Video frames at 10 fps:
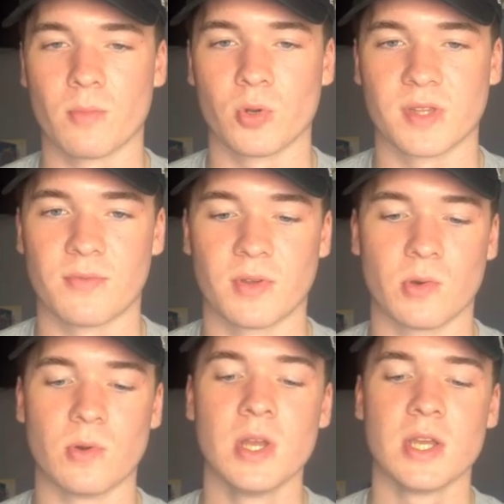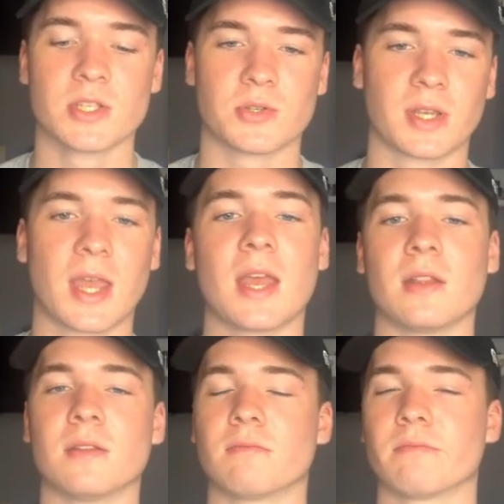difficult. So
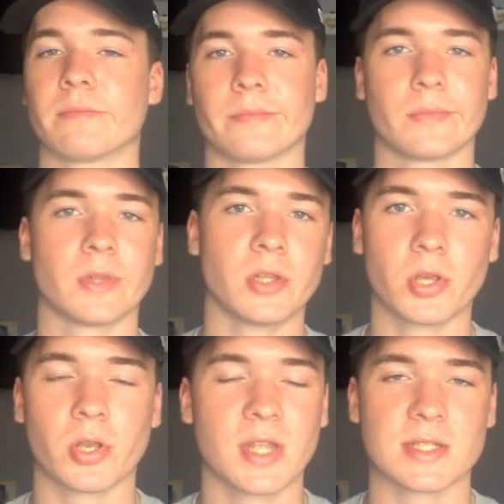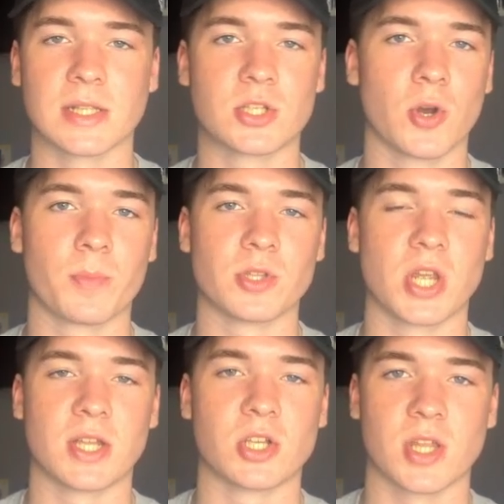again, you can easily chop and
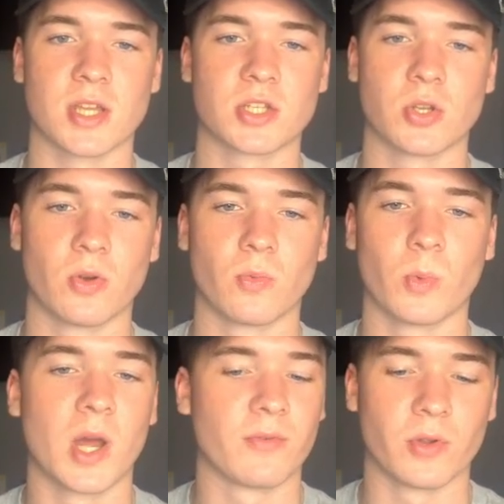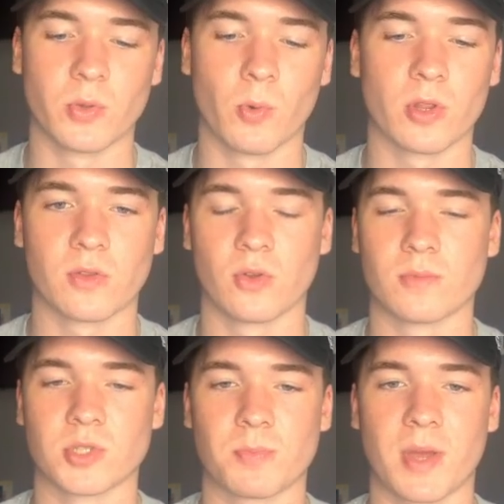change this, you know, whatever you want to.
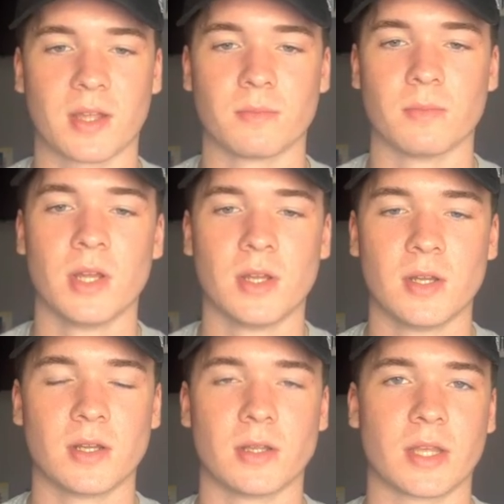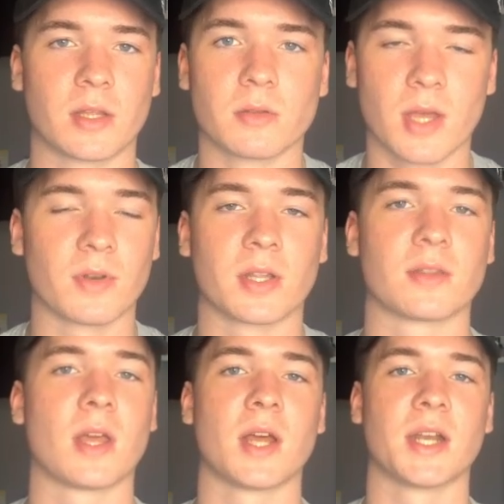I'm just picking, like, giving
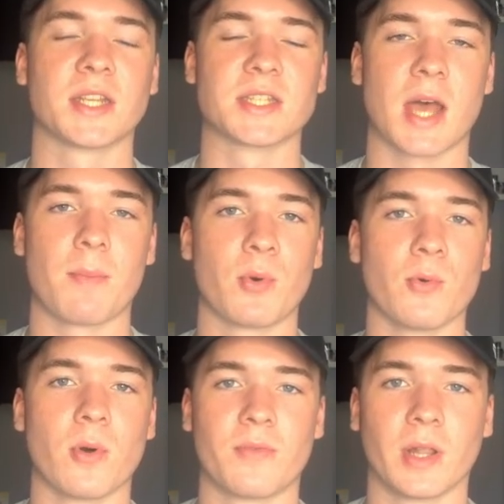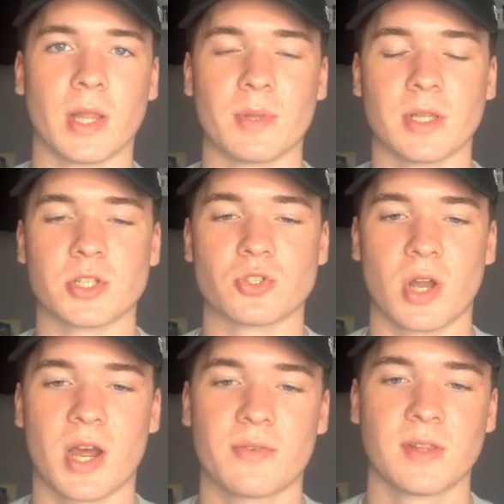an example of an Limitless
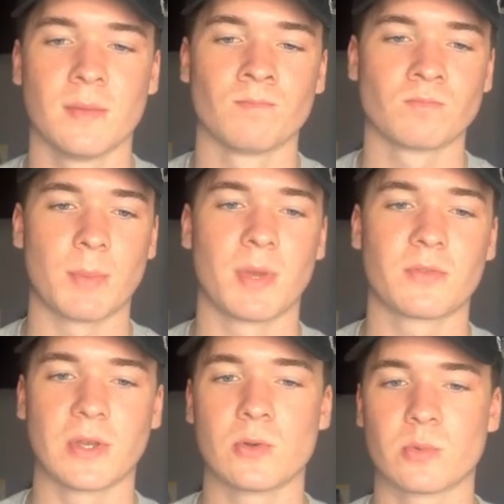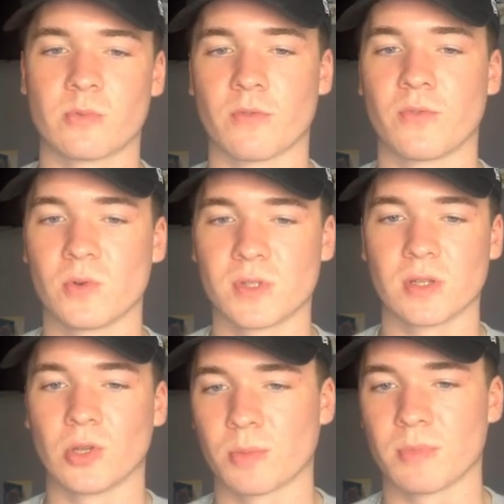draft. In midfield, we've got
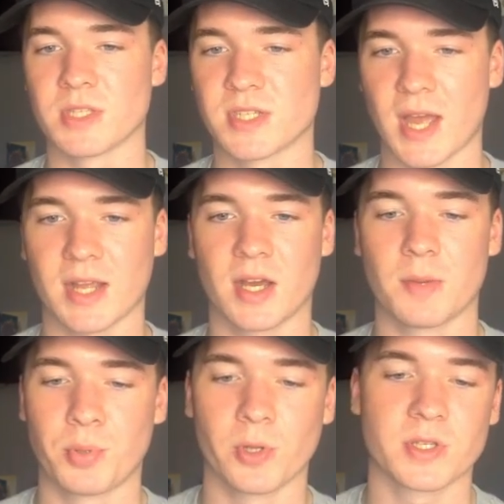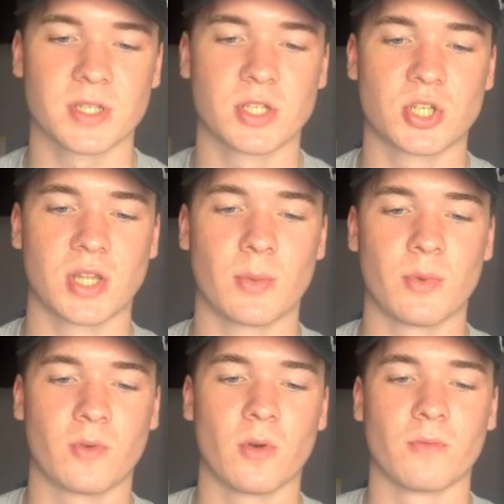Foden, Lookman, Saka, Pulisic, and then
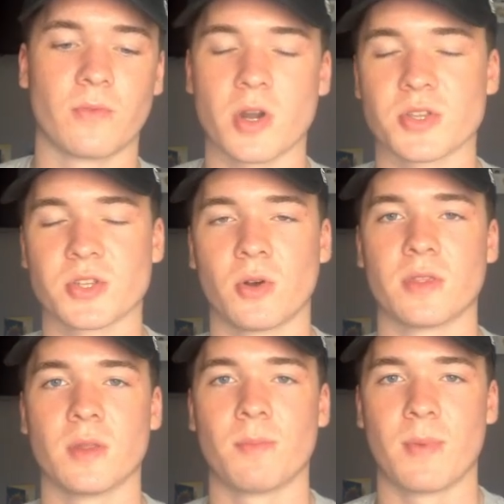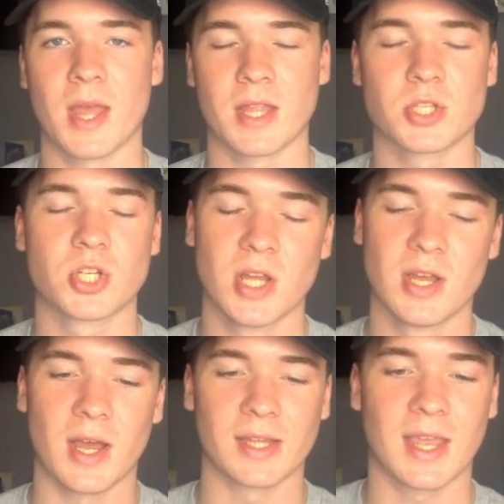we've got Wirtz on the bench.
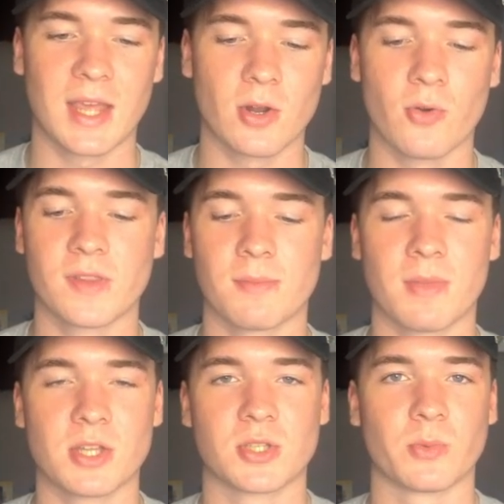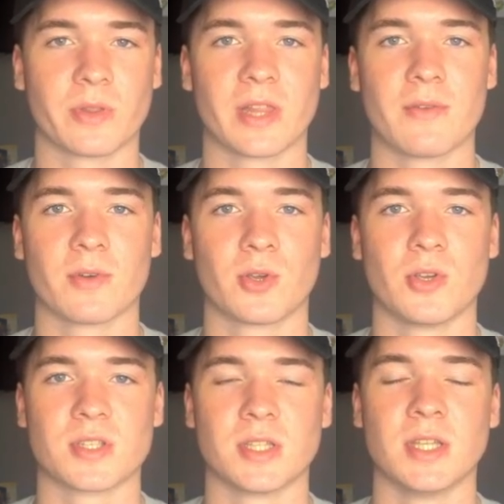Again, already mentioned with
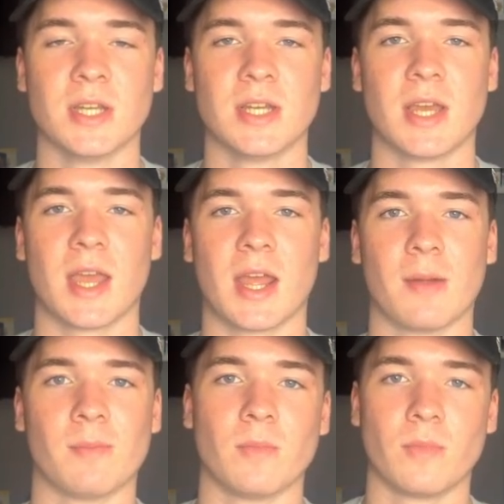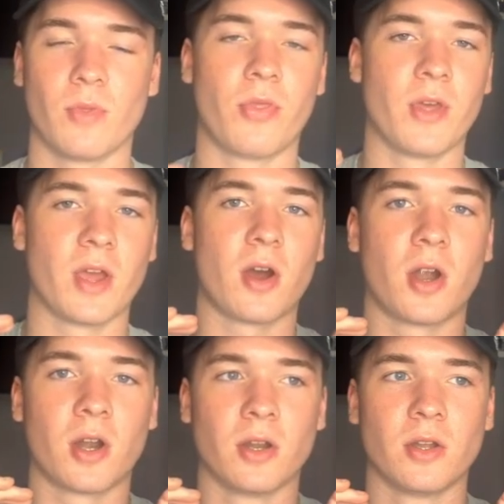Leverkusen, they are